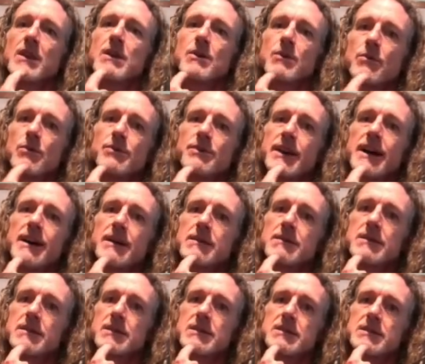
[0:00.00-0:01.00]
with that
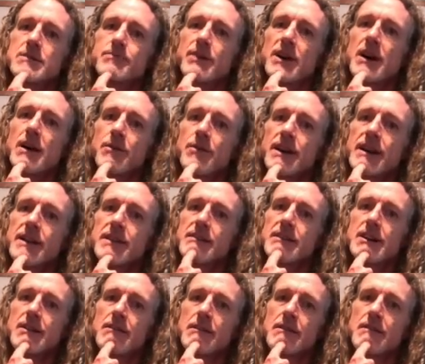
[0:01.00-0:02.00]
spot right
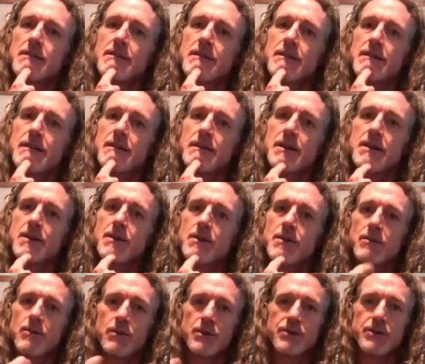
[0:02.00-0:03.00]
there,
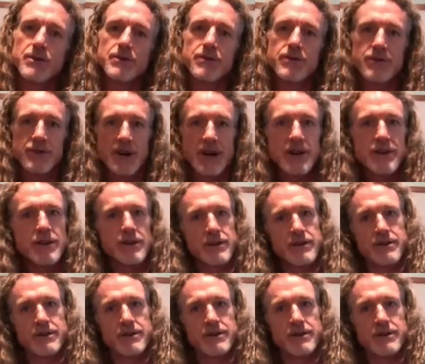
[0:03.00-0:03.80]
with the thunder,